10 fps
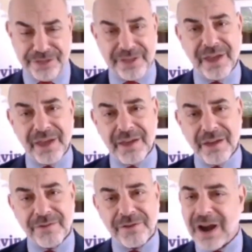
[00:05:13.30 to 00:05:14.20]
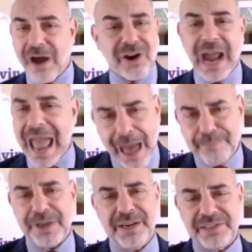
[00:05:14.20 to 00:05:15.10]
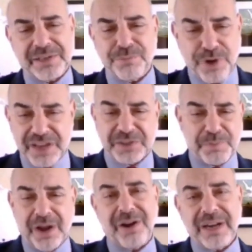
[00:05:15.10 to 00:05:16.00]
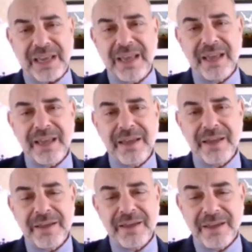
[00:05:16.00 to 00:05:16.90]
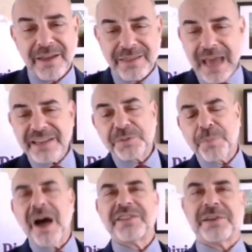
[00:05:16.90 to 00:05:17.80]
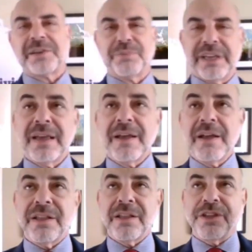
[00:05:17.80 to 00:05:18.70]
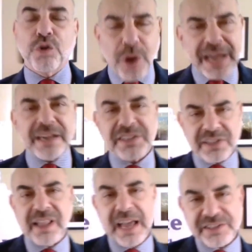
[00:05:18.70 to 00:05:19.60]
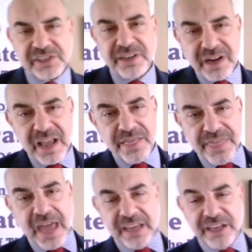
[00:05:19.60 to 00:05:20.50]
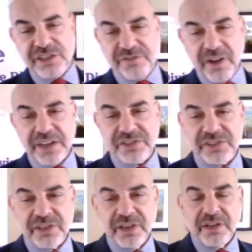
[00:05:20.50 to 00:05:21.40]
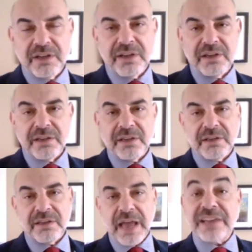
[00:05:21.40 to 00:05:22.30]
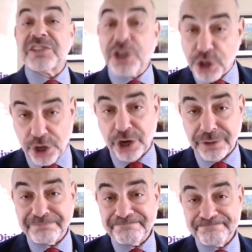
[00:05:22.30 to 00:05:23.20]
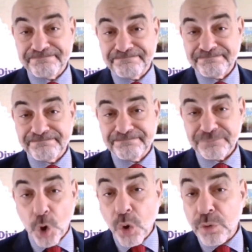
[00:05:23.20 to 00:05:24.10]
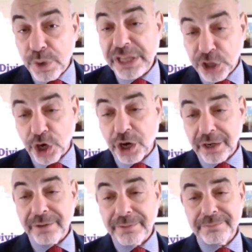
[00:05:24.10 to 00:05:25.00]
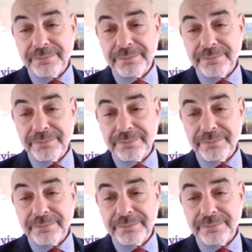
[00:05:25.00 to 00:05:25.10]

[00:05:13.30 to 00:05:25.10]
for our happiness and prosperity. That is possibly the greatest lesson that each of us has to learn or relearn.